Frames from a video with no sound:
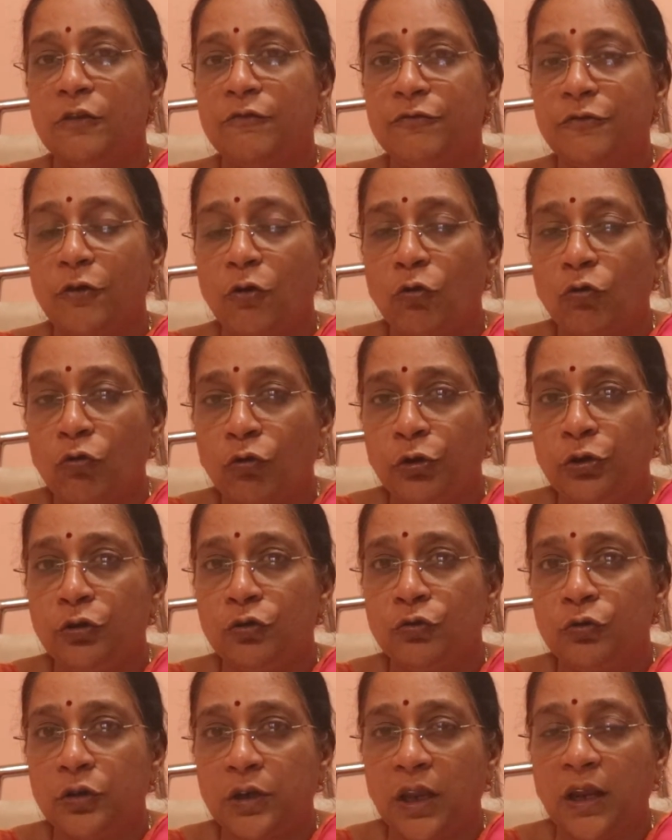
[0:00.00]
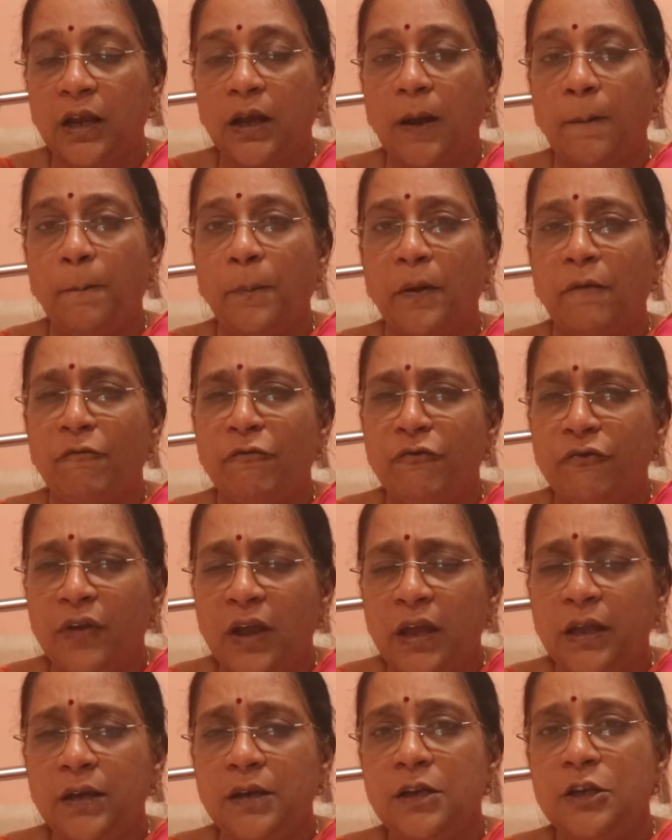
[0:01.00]
If you are going to take up a
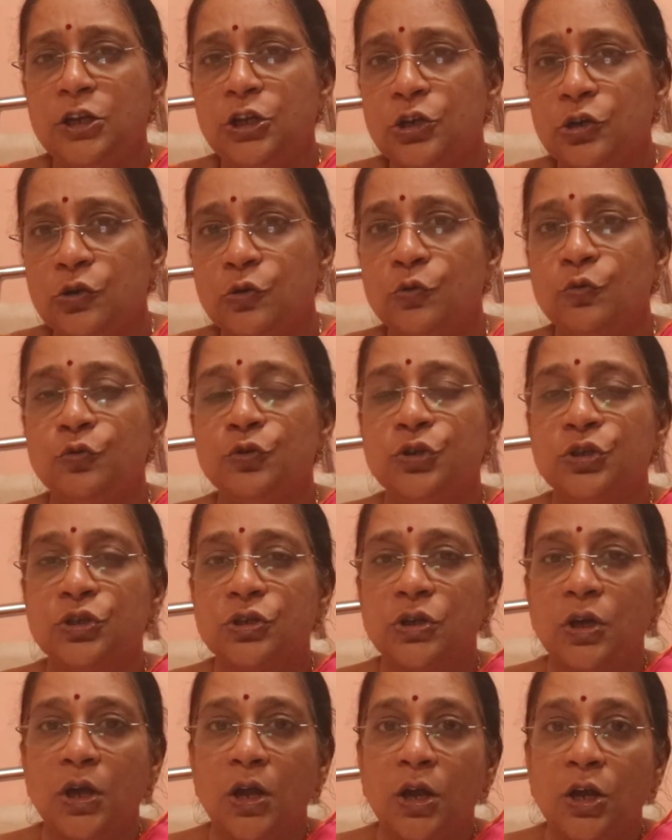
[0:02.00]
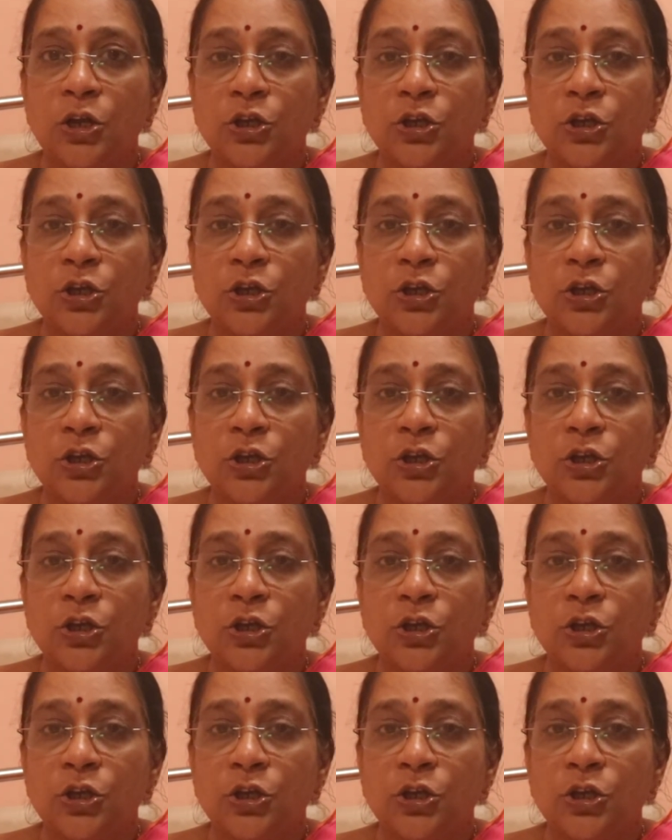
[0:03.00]
very huge